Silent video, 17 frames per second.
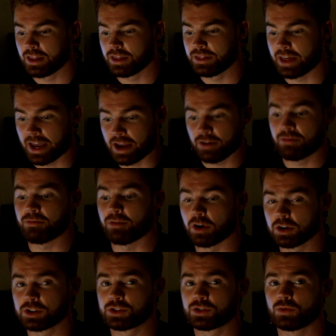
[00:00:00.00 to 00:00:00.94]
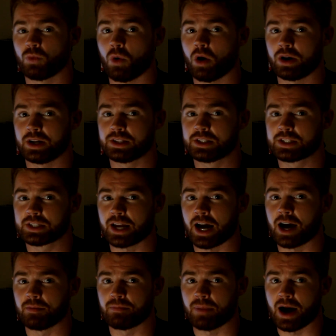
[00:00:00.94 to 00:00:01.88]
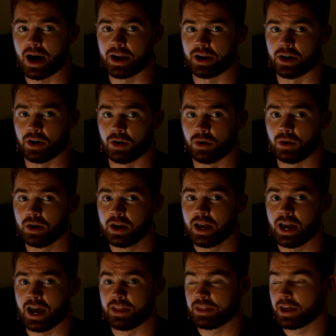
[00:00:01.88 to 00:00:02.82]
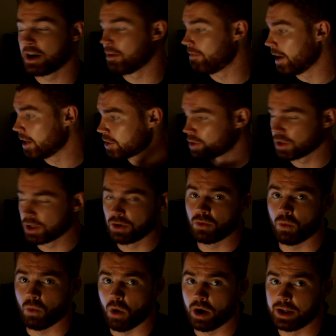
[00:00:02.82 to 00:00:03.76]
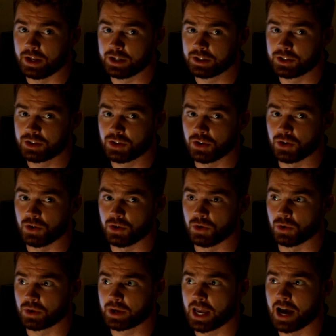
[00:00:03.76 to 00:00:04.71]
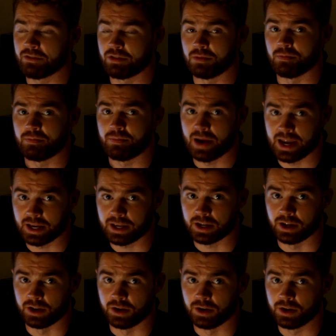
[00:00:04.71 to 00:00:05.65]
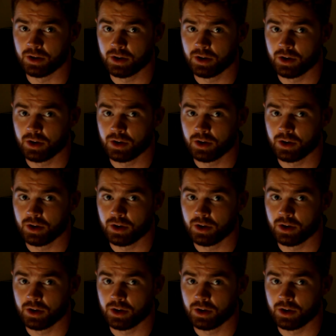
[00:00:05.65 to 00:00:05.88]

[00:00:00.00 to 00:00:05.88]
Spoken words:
They first wanted Scott Baio, and then eventually went to Kevin Bacon,